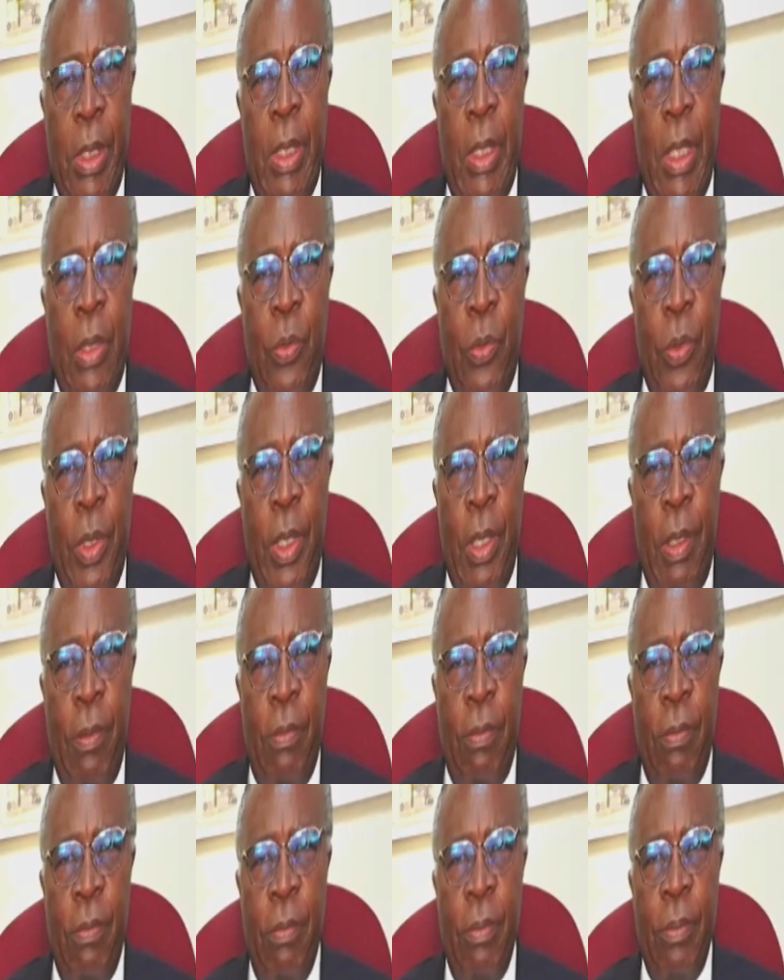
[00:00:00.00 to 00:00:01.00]
that we have
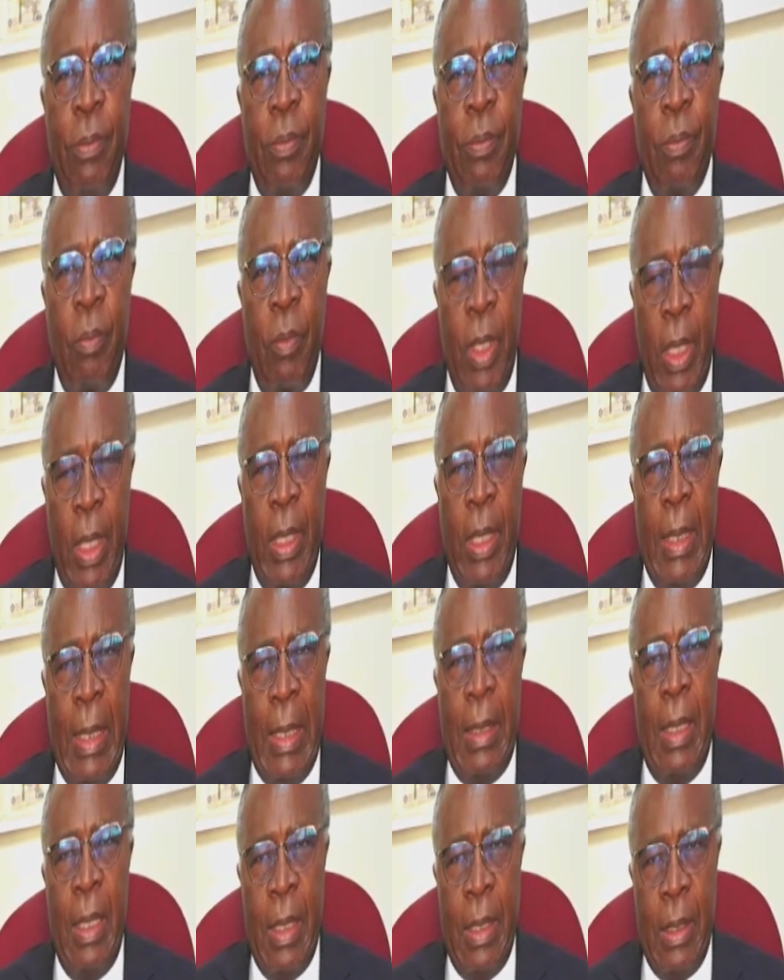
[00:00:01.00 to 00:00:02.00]
are an
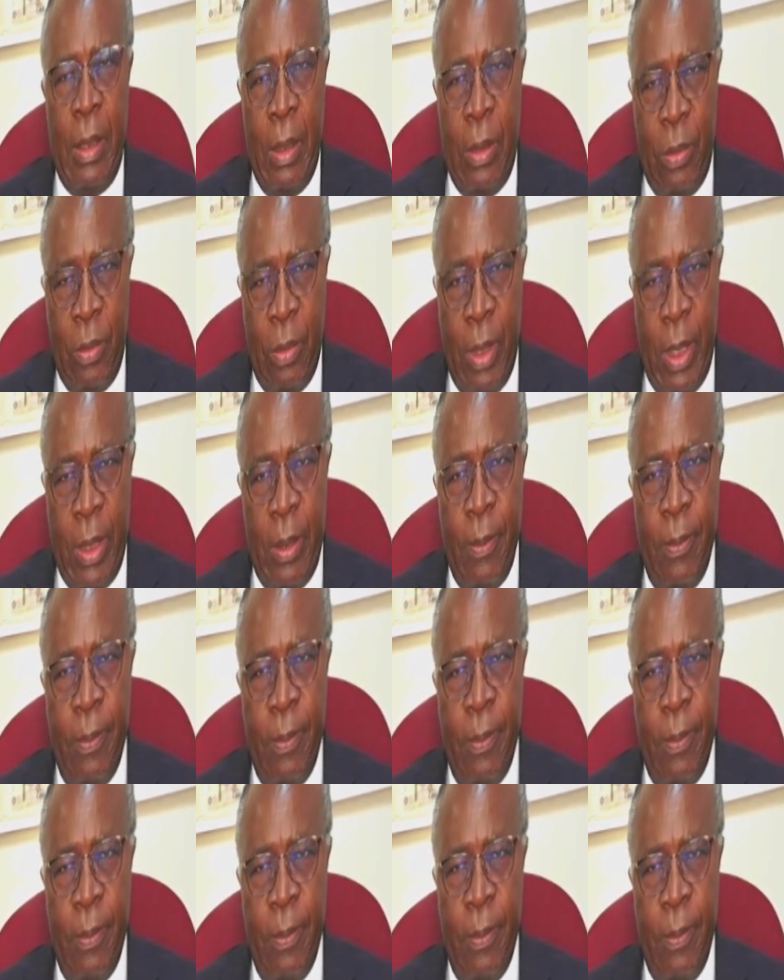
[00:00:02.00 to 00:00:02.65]
answer to that.